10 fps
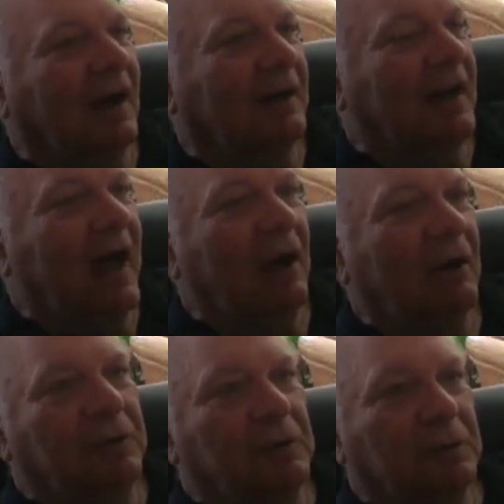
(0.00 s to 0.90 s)
on
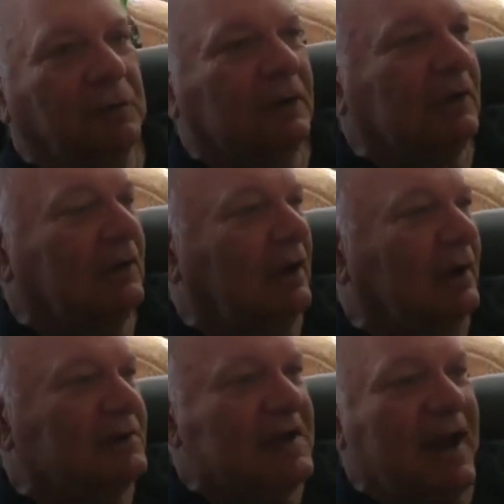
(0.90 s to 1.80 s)
how you
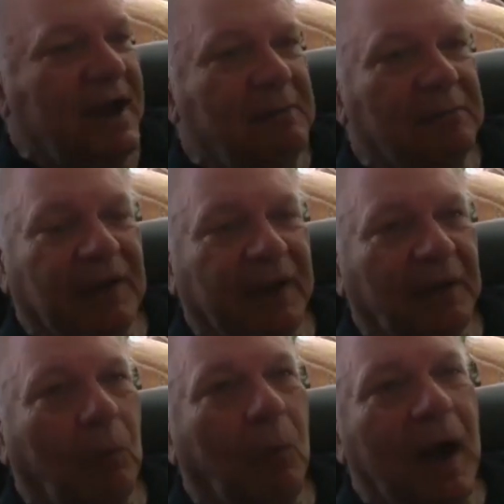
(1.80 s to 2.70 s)
uh, tamed like
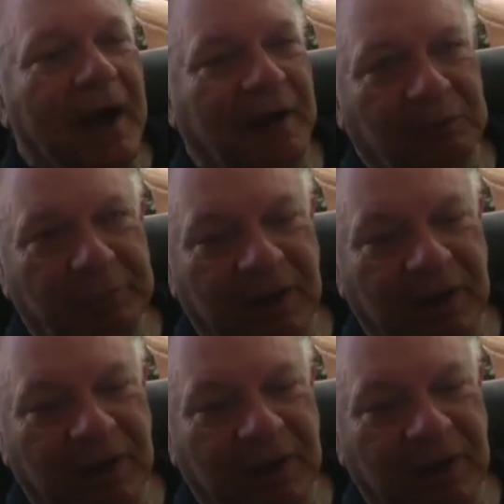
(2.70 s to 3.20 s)
a wild